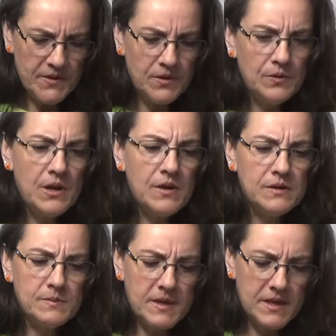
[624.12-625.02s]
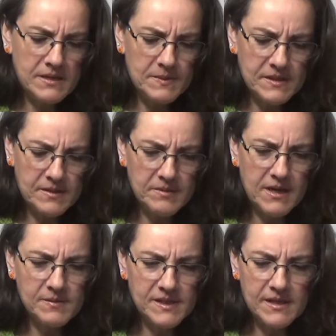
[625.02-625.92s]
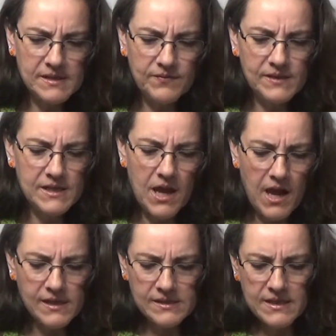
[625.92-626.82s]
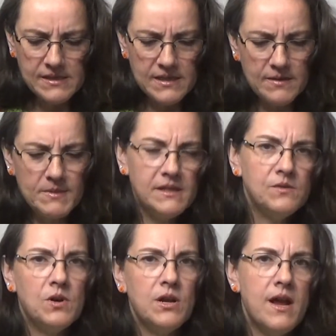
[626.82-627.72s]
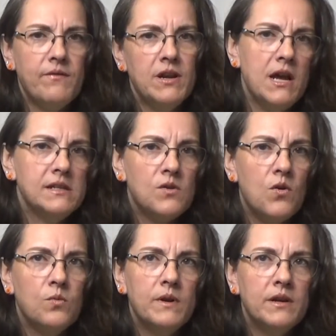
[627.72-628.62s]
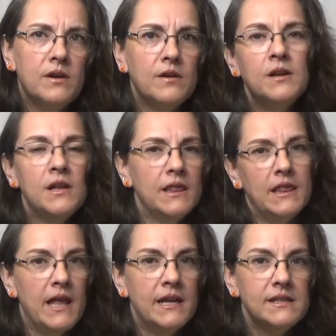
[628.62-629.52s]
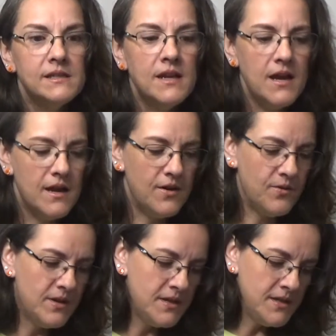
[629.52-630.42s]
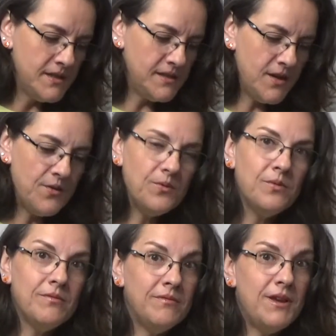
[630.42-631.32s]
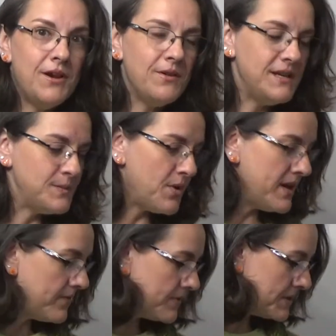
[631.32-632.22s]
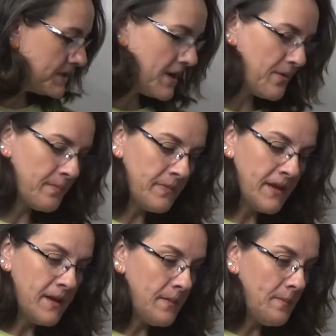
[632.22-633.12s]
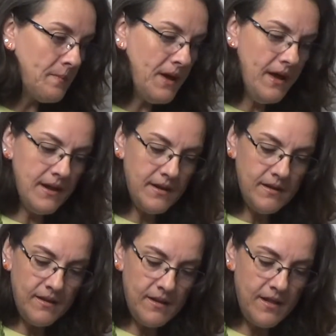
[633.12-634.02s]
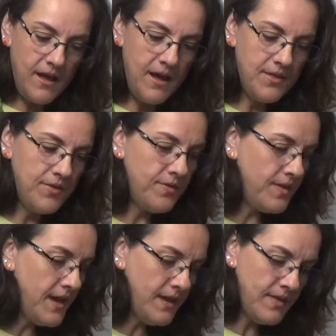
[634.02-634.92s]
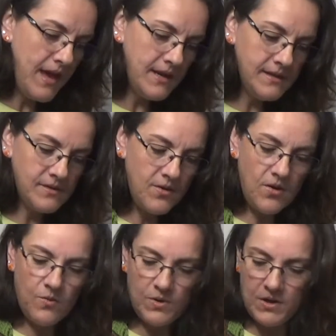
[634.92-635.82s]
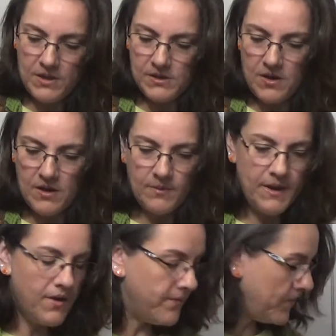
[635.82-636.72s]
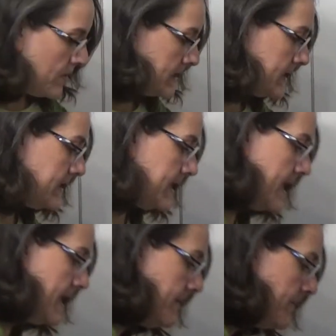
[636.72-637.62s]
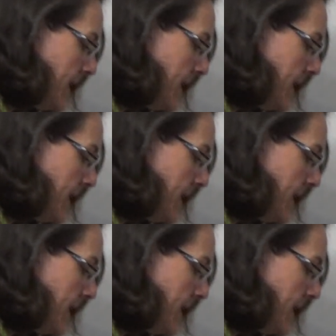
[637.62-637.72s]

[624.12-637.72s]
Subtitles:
Who knows? My husband sometimes says if it's a hot season, it means we're going to have a nice cold winter. Let it snow. So, you know, he's praying for snow. But I think that is all we're going to talk about for today.